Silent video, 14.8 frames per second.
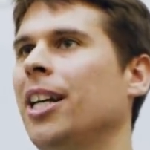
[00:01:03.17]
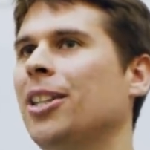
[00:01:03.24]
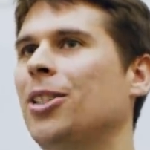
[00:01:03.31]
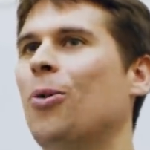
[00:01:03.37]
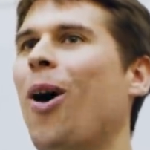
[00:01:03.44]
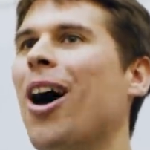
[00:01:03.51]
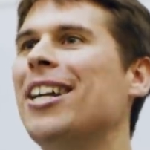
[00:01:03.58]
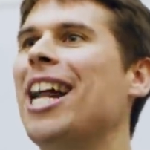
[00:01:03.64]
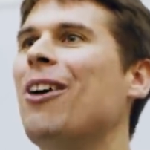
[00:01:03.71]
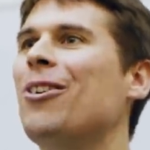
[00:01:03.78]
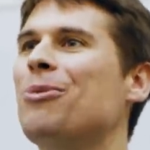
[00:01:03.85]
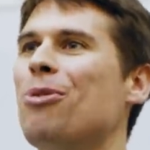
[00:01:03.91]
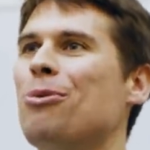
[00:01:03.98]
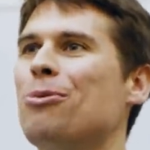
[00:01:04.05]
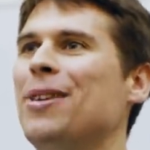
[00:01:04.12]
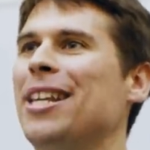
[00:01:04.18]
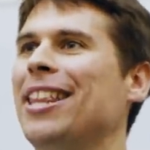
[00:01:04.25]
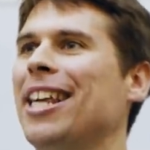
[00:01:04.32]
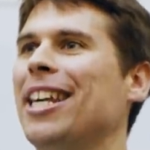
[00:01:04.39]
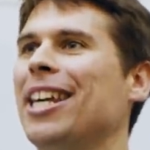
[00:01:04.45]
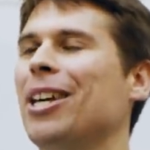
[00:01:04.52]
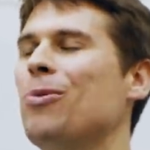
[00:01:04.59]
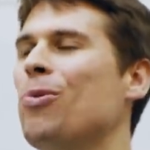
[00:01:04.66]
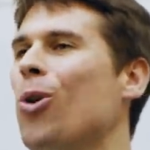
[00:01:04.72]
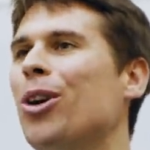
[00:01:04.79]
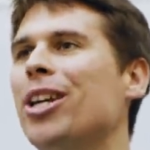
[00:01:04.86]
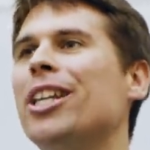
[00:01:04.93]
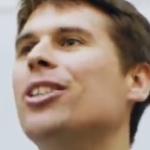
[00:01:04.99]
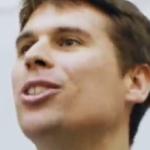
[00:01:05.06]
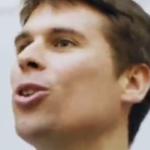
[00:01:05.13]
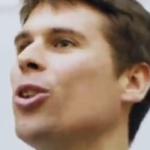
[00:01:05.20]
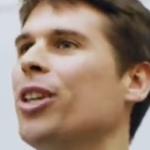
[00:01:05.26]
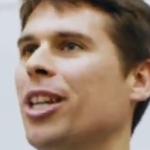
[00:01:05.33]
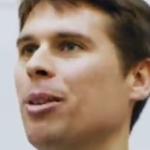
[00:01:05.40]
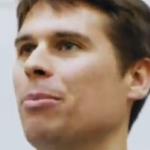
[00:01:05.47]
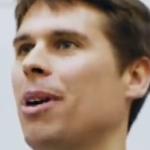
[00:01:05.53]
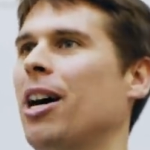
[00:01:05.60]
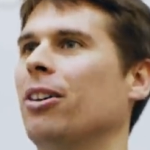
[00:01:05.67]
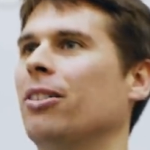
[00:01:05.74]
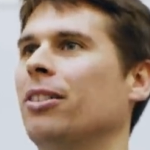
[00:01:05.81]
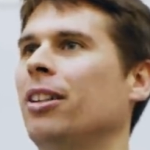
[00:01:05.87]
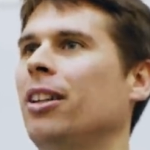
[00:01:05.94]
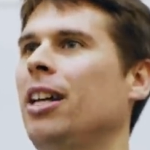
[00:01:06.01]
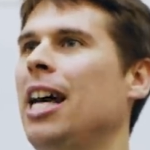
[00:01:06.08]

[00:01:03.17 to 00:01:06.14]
So right now you're probably thinking, what are you talking about?